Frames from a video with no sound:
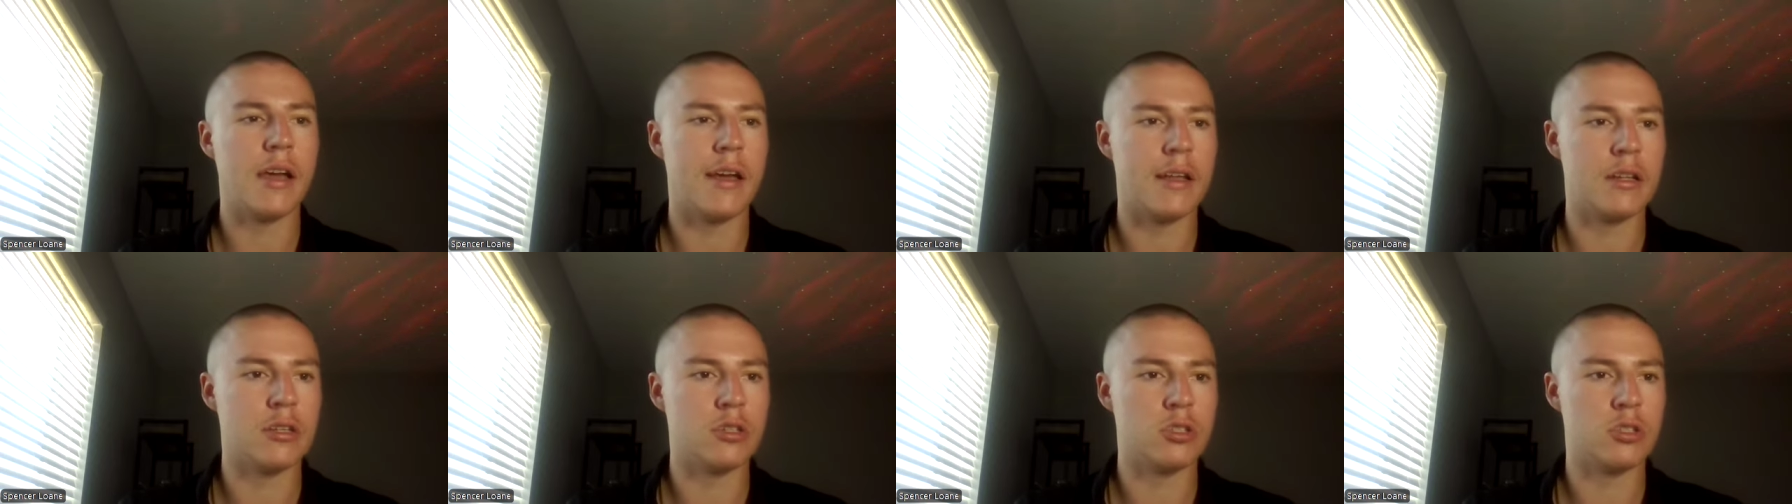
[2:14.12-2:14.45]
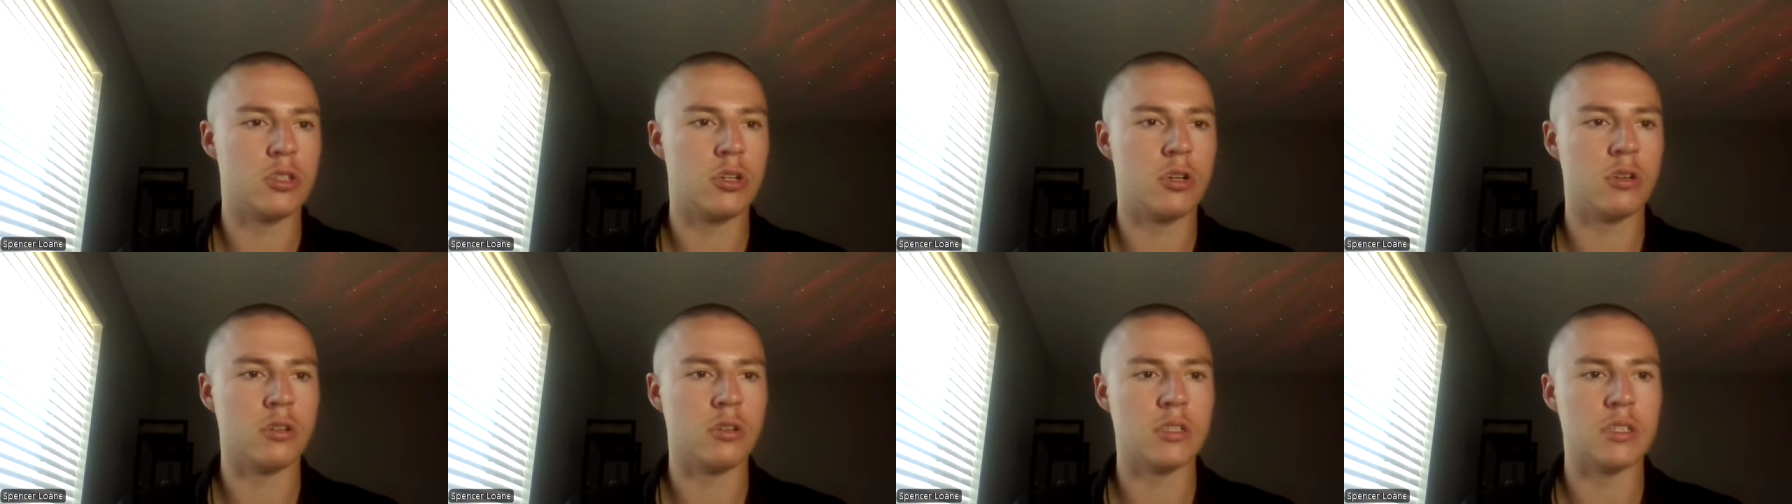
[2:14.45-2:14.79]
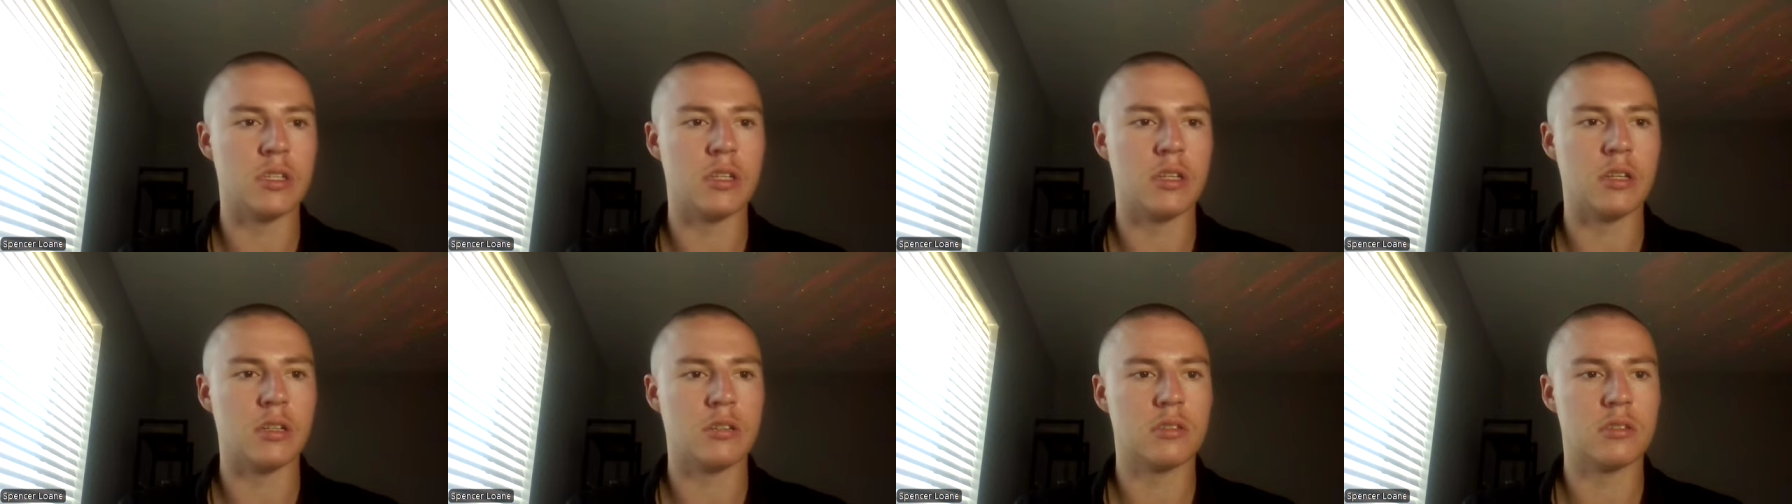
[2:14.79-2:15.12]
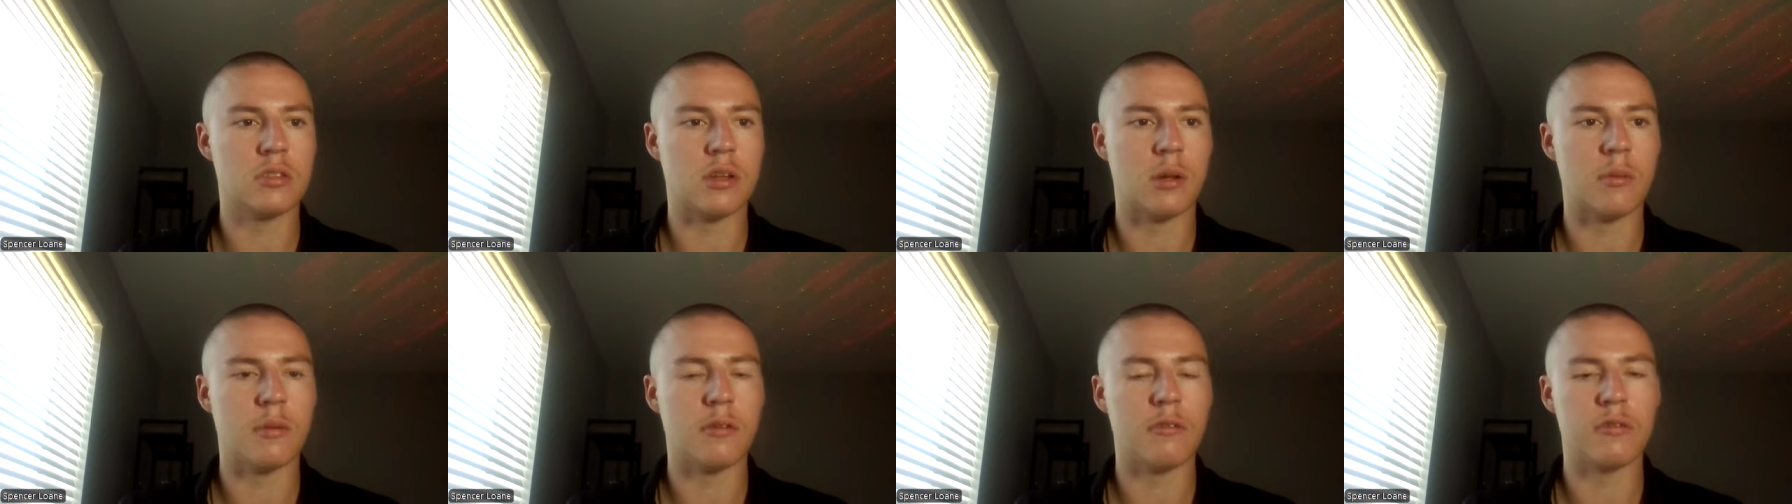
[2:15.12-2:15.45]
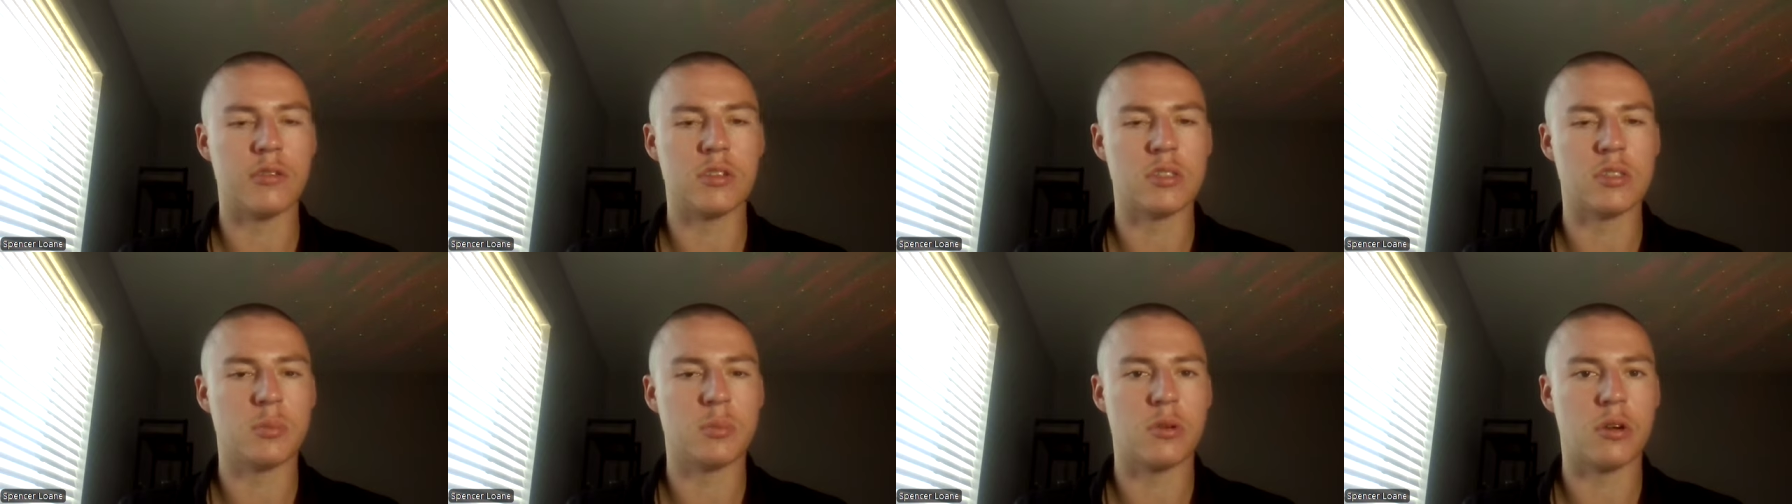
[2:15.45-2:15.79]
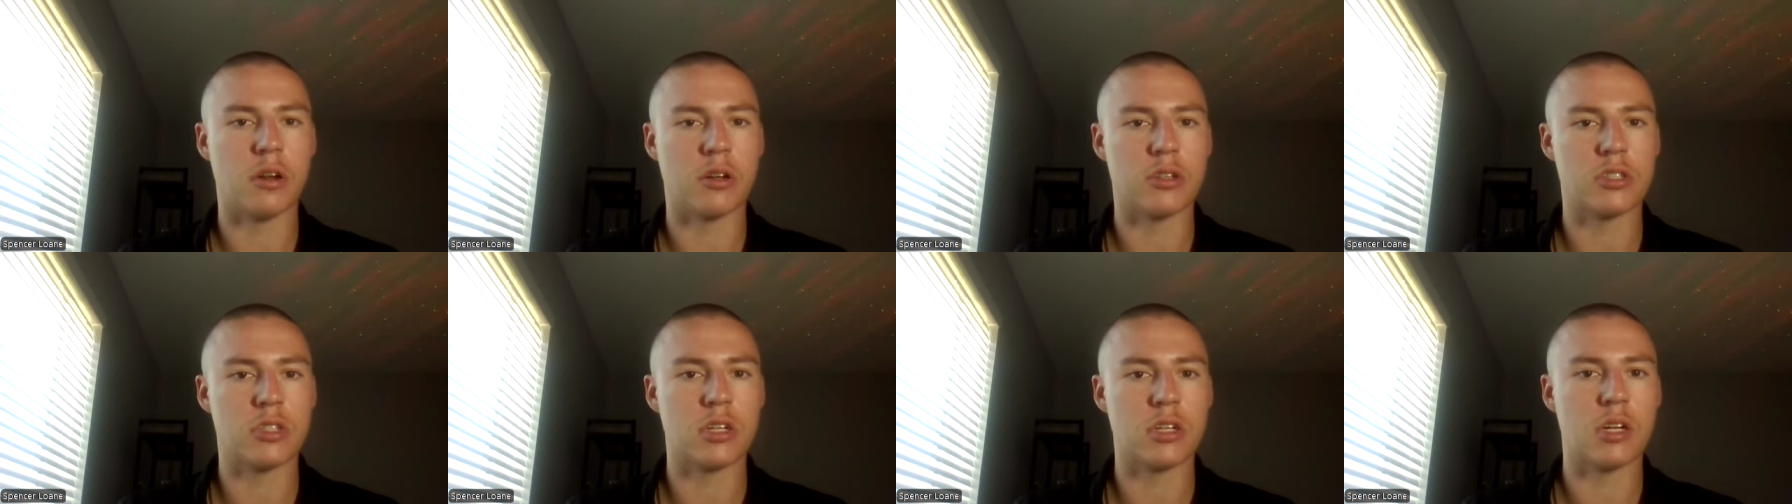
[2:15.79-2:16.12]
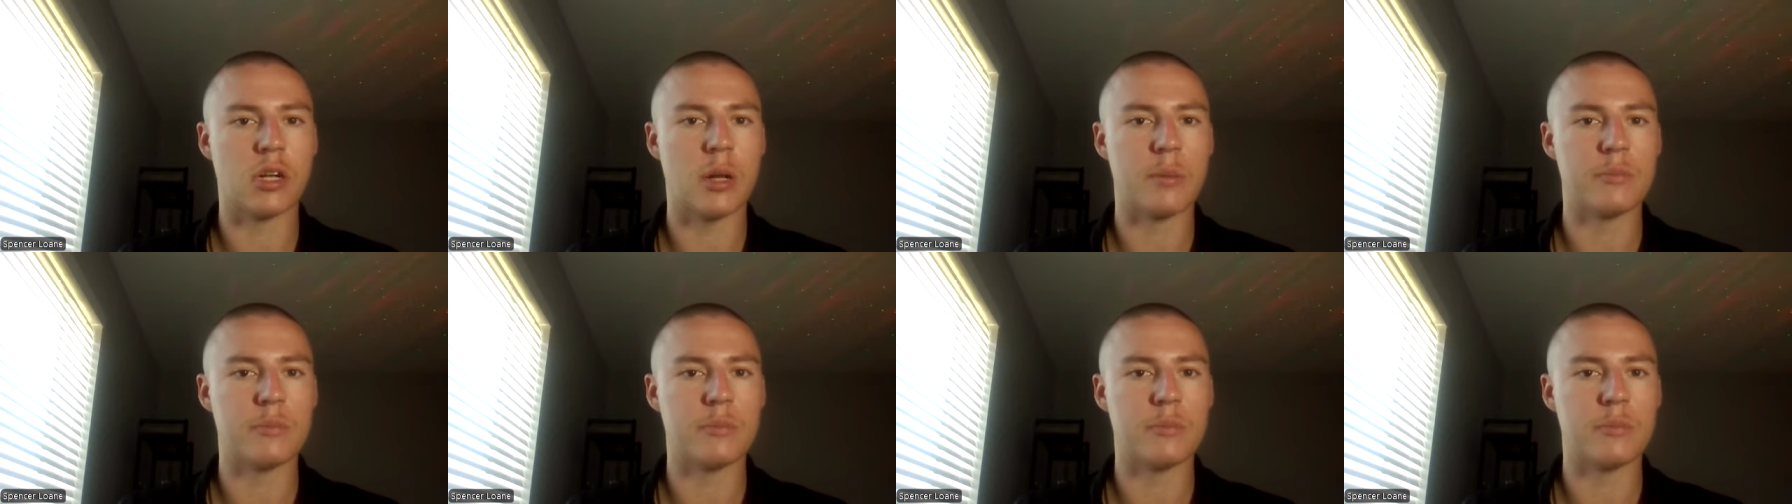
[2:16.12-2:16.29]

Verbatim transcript: And surely some of his production